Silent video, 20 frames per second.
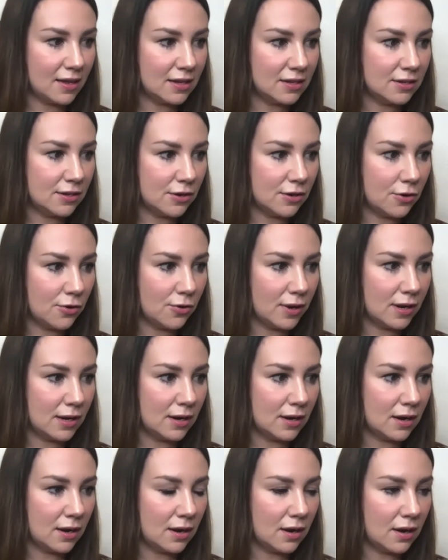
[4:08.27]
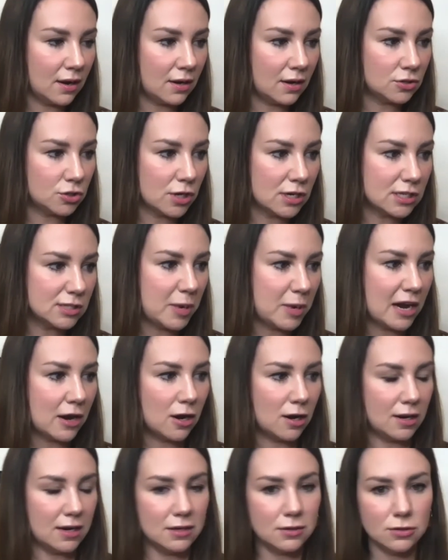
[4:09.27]
you know and
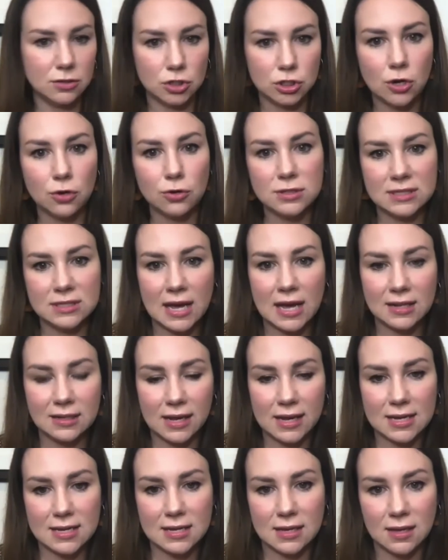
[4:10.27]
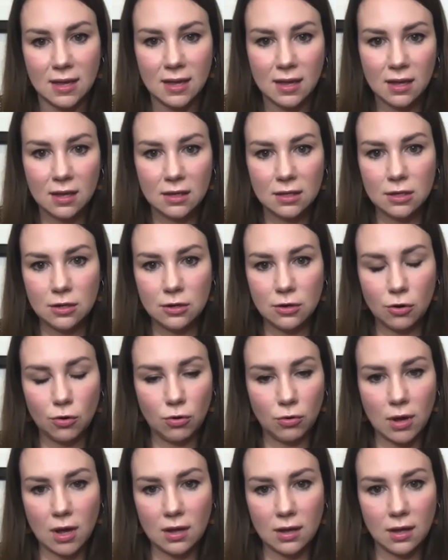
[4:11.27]
transparent and shows that like you
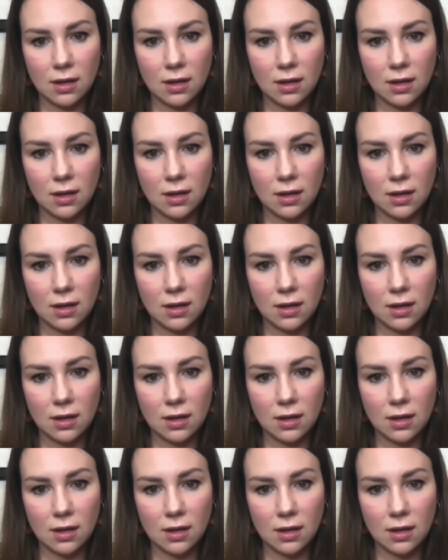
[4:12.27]
know